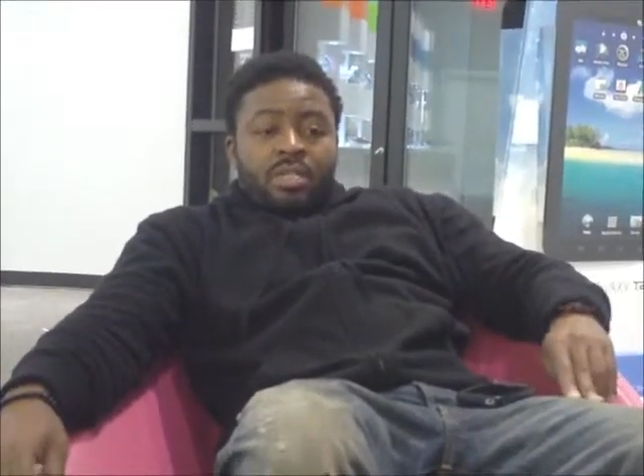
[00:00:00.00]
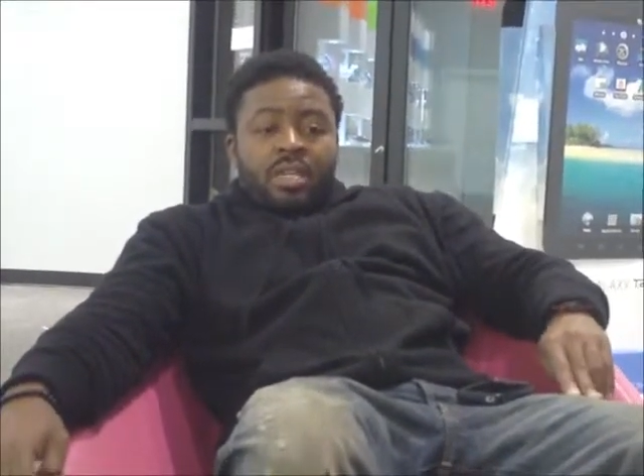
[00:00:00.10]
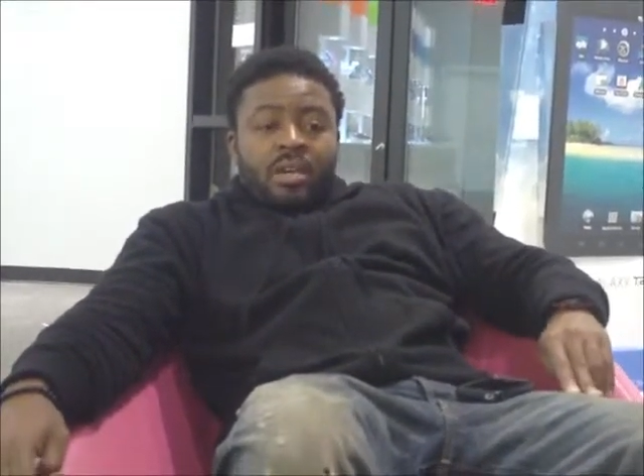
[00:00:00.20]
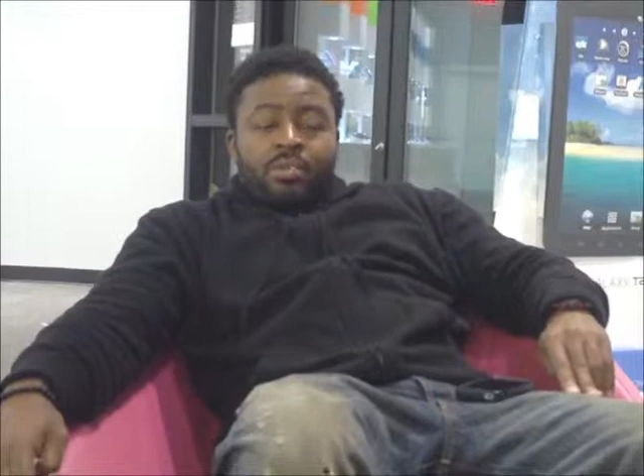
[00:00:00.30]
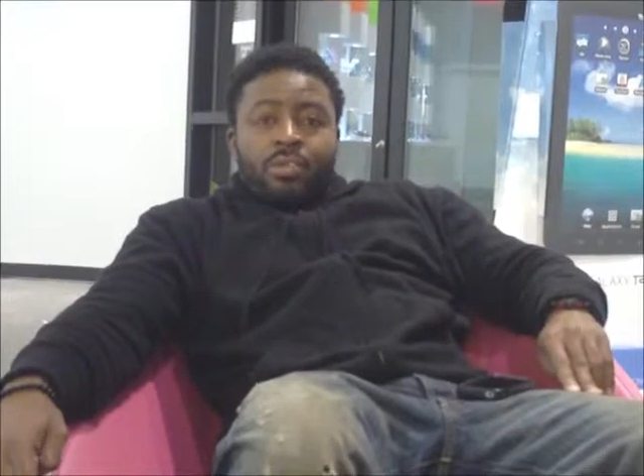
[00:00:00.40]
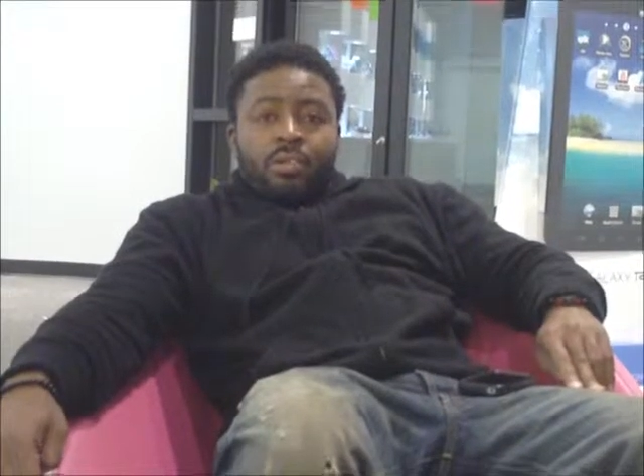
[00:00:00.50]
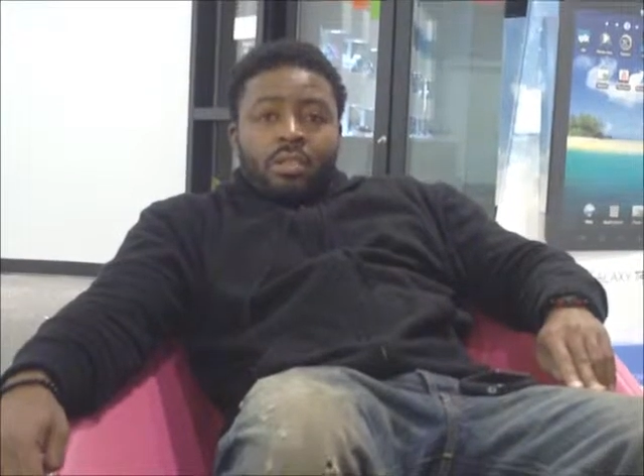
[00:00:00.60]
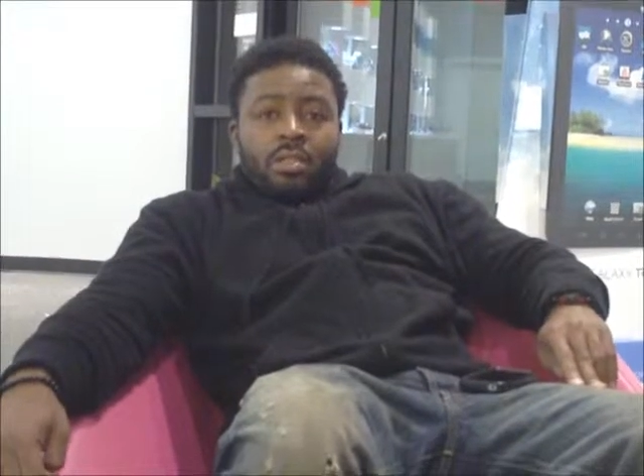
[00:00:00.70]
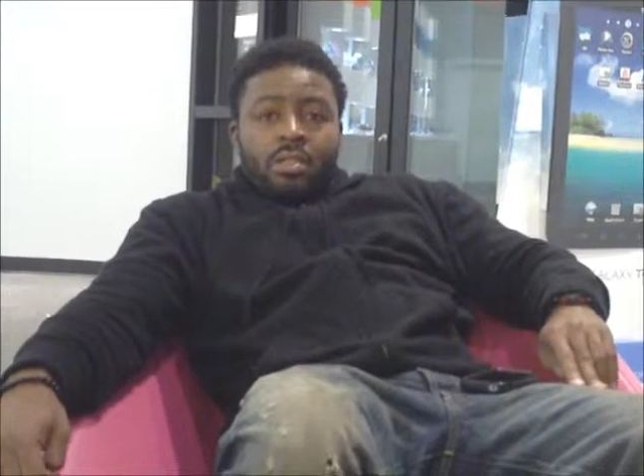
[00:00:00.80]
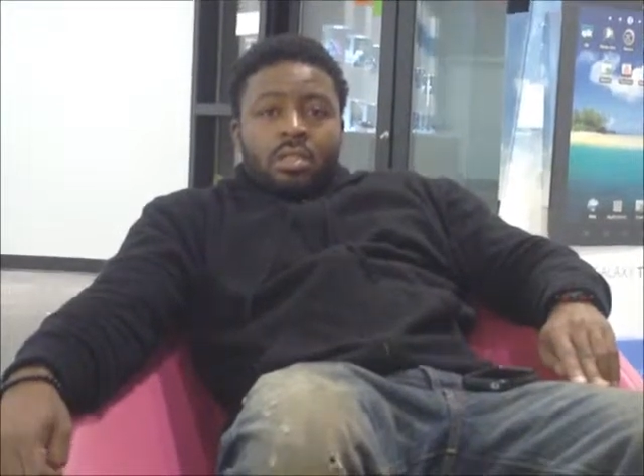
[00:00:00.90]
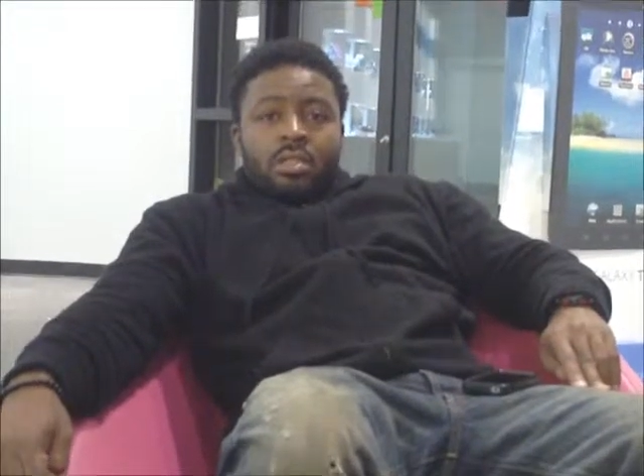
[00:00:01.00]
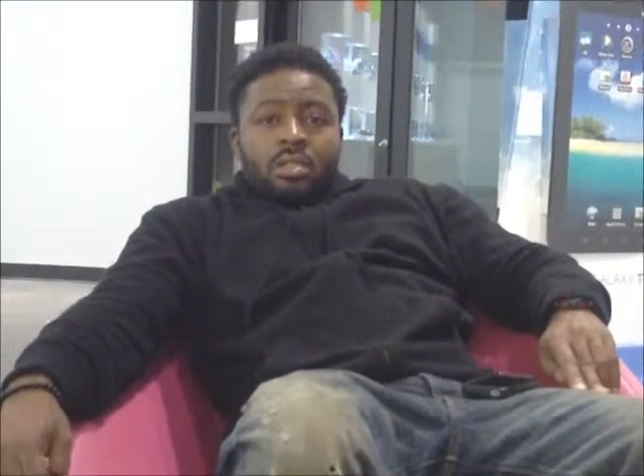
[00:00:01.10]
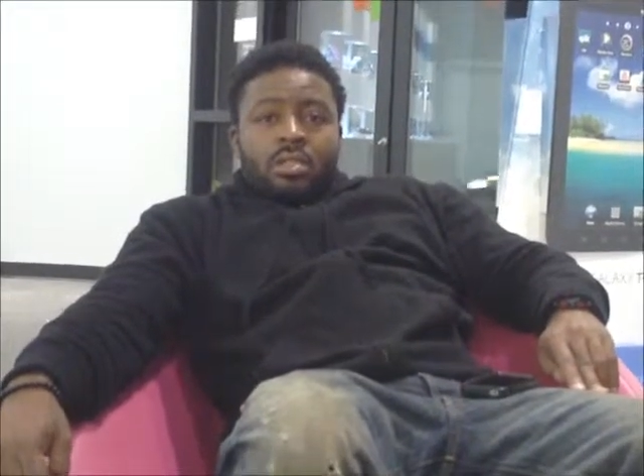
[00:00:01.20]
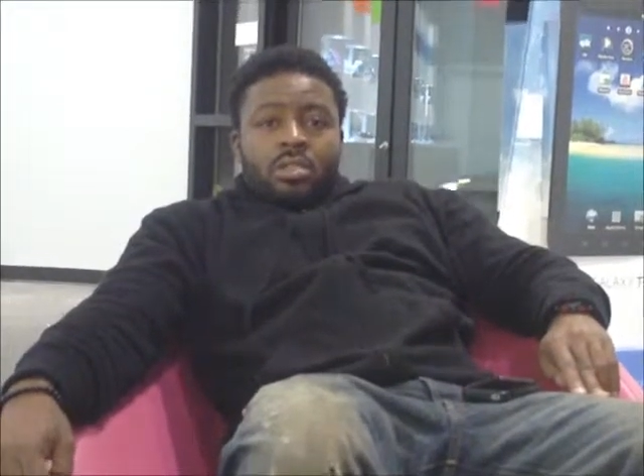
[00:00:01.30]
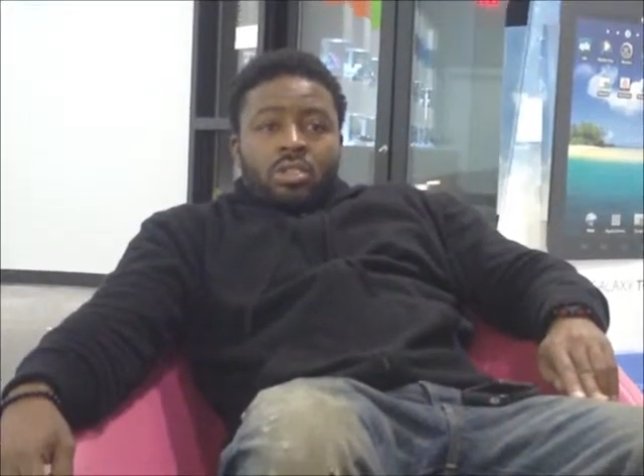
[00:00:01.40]
up on.
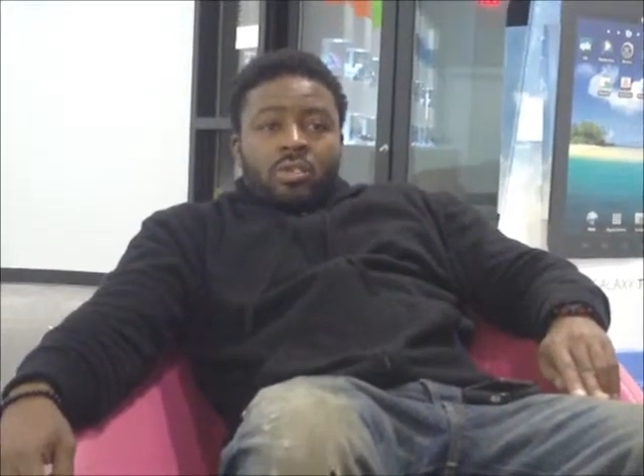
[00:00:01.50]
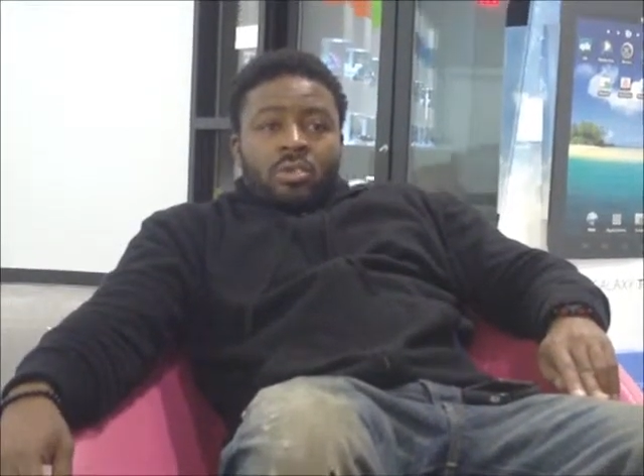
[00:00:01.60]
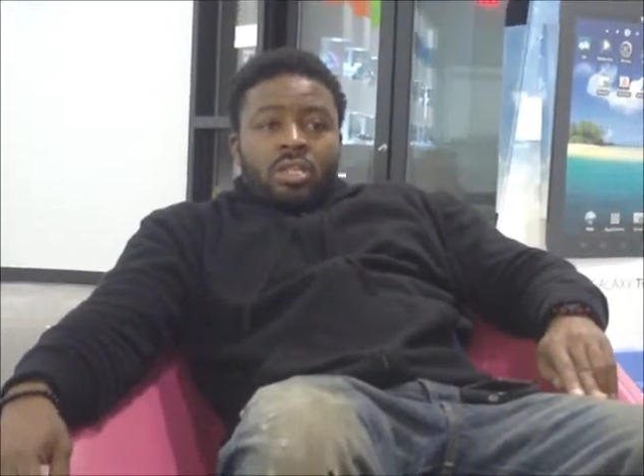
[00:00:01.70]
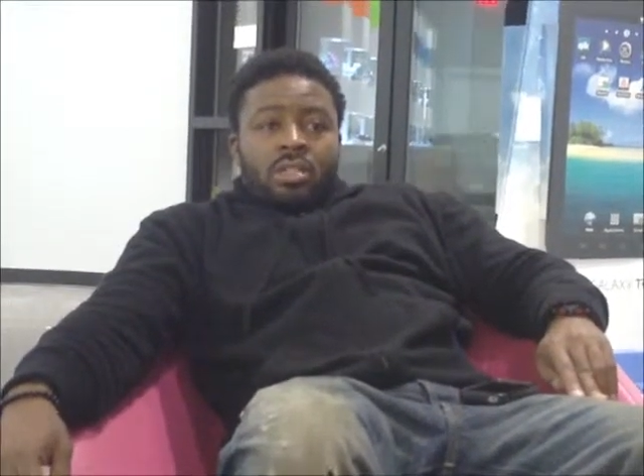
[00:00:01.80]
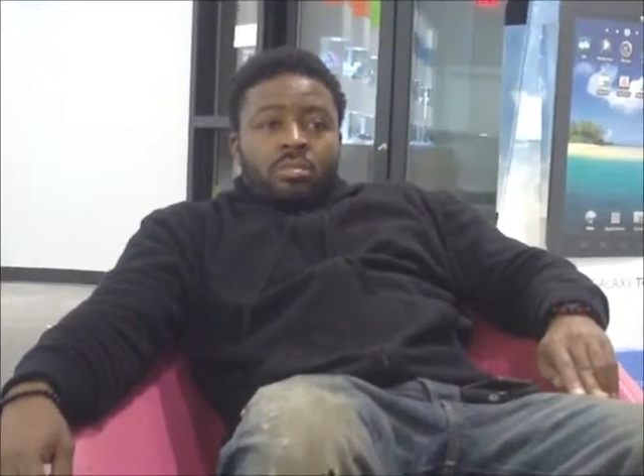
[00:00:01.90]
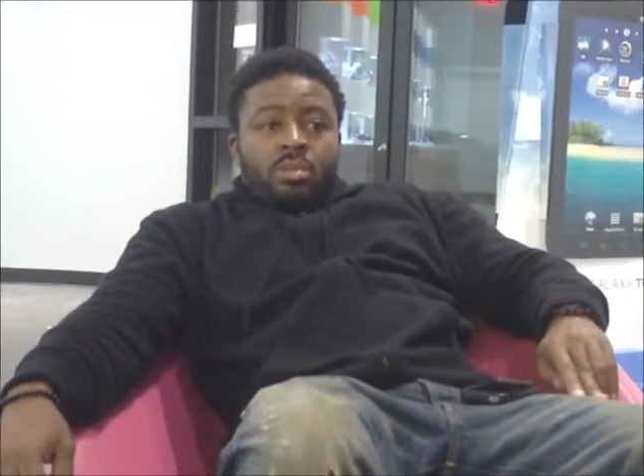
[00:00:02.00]
You know what I mean?